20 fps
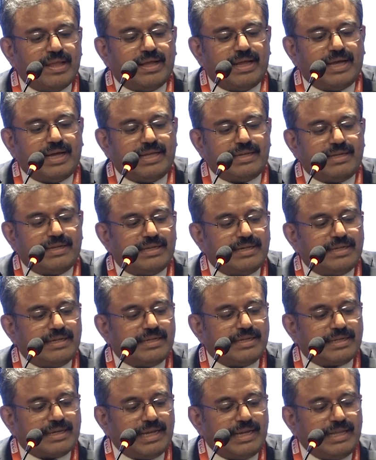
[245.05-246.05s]
And
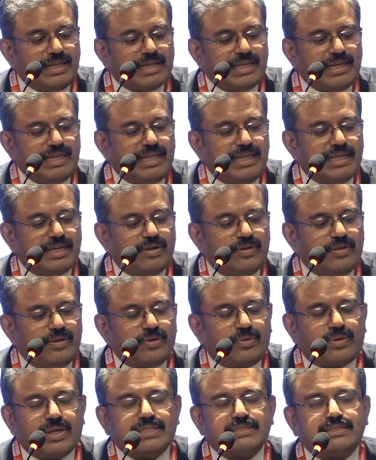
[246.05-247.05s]
clinically,
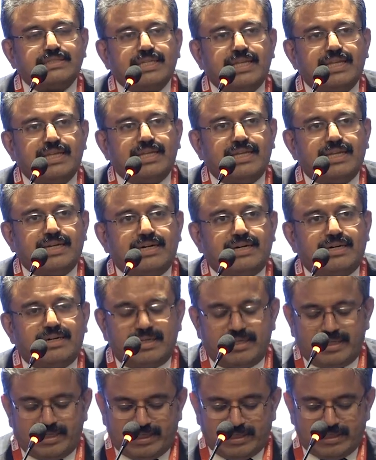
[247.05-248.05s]
you can see
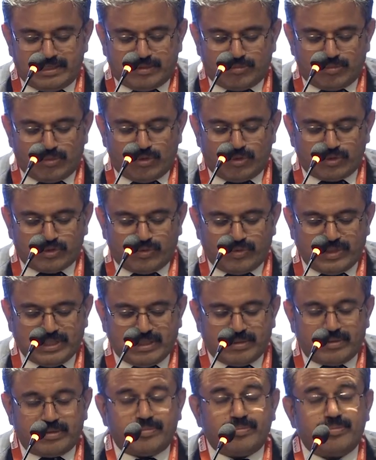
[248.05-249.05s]
it is moves with
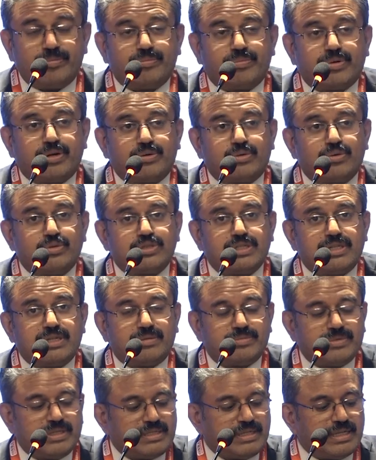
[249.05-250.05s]
the protrusion
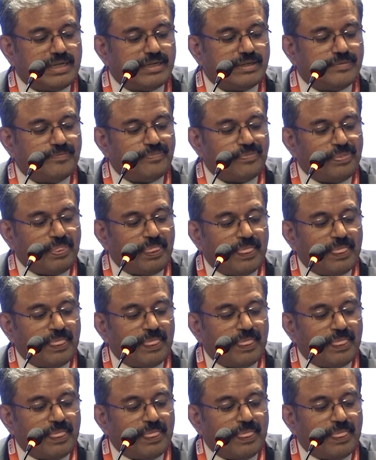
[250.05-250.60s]
of the tongue,